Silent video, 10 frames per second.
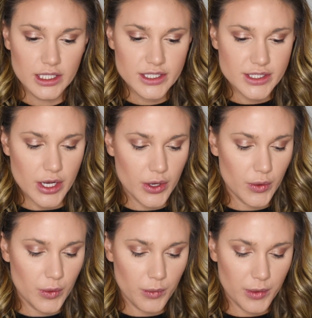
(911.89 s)

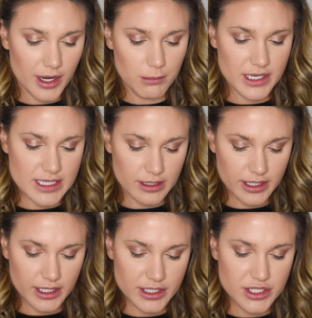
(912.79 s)
So what I'm
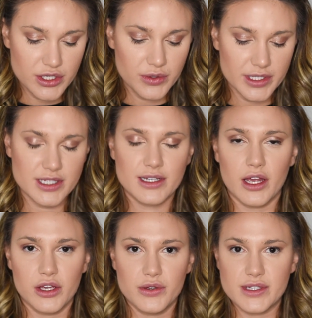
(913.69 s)
basically gonna do is
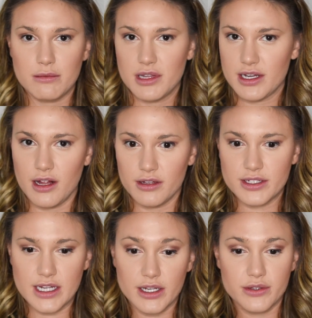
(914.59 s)
use some of the
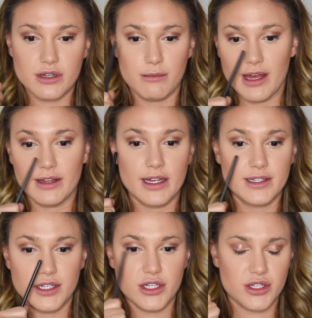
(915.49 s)
colors that I used on my lid
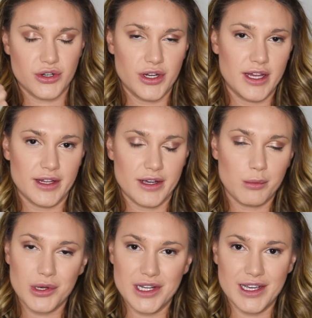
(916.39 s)
to just create like a
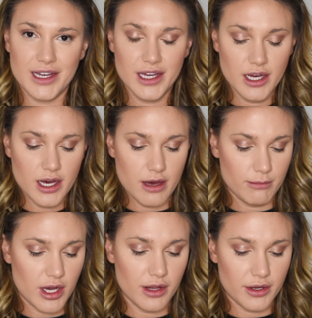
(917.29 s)
pretty
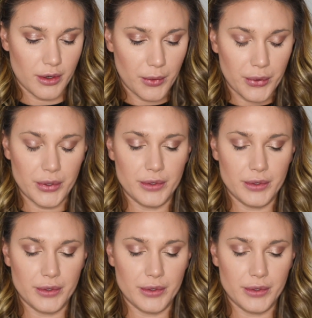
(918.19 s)
um, color